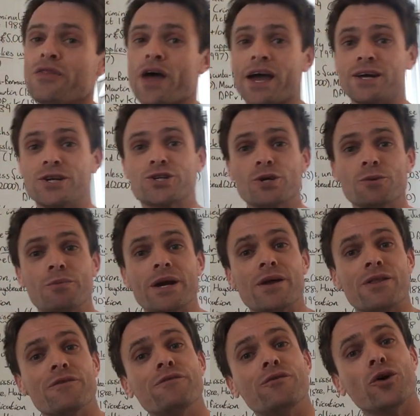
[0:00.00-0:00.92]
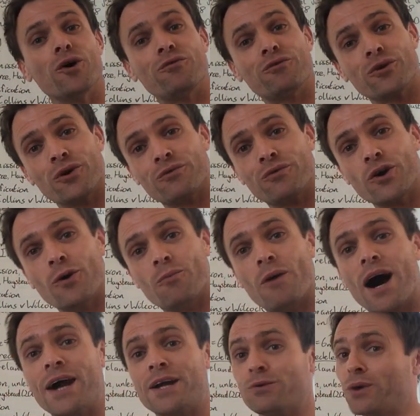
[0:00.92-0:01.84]
They should be at the forefront of your
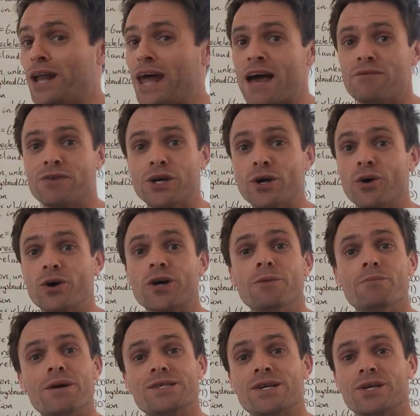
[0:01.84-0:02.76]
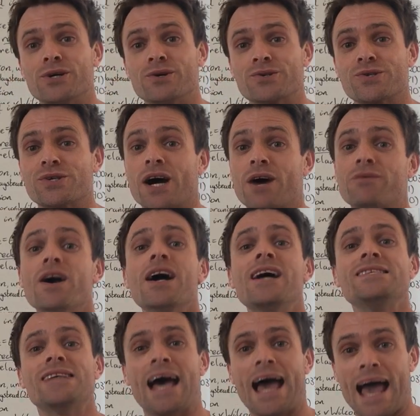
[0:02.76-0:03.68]
mind whenever you're committing yourself
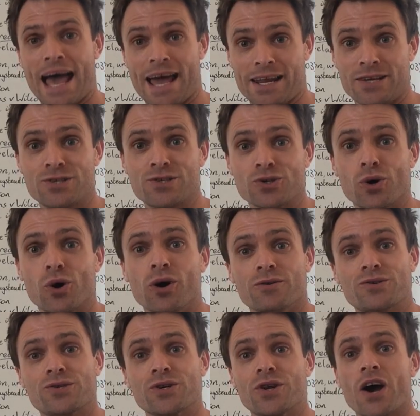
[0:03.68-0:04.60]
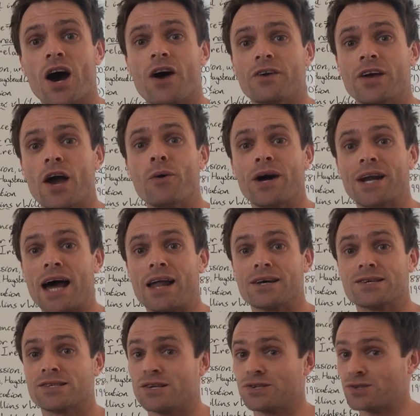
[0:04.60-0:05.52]
to any sort of scenario
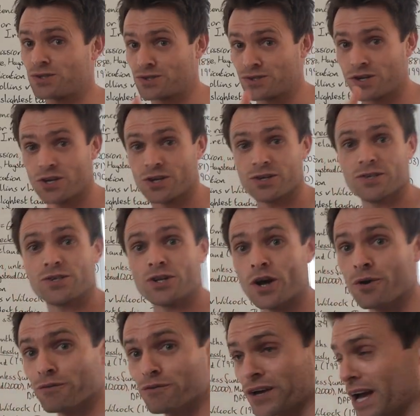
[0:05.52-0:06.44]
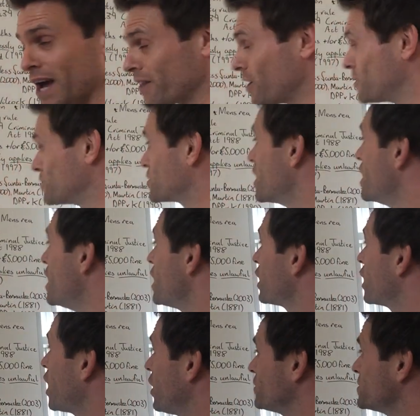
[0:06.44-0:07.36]
analysis. So don't forget those
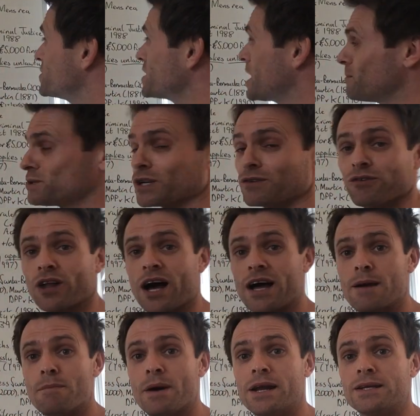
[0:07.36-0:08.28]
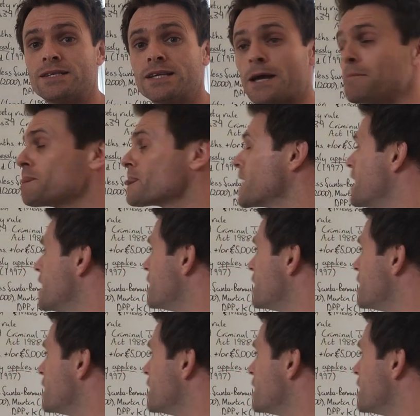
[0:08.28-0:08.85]
concepts of liability.